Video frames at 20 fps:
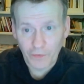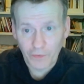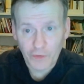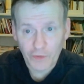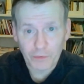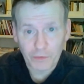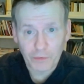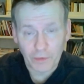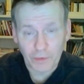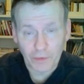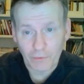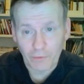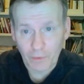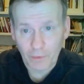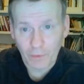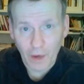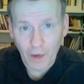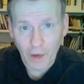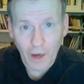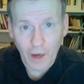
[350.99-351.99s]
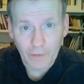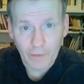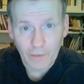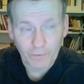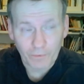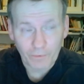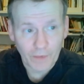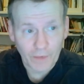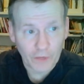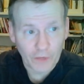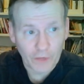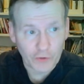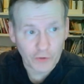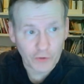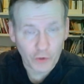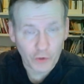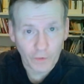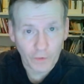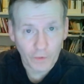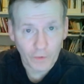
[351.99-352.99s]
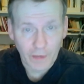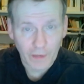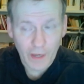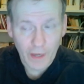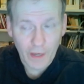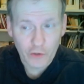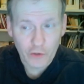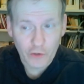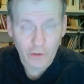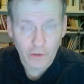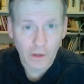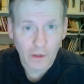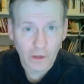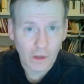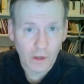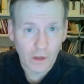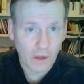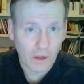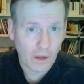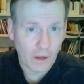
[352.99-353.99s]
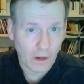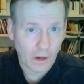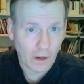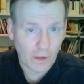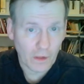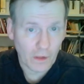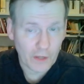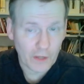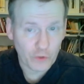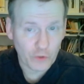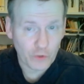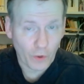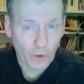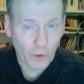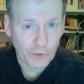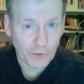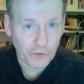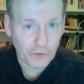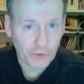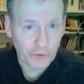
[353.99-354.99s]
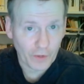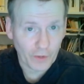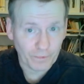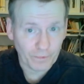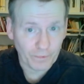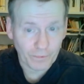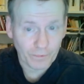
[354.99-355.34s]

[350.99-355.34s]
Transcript: discipline from God is a sure indication uh, that you are a son.